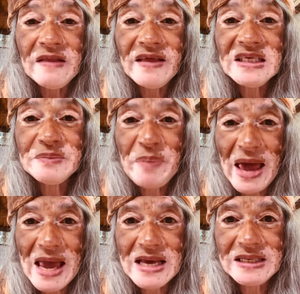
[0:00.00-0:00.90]
that
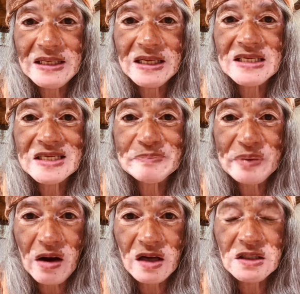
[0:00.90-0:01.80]
pain is
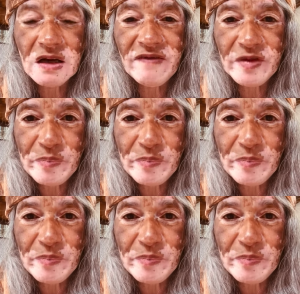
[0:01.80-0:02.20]
part of the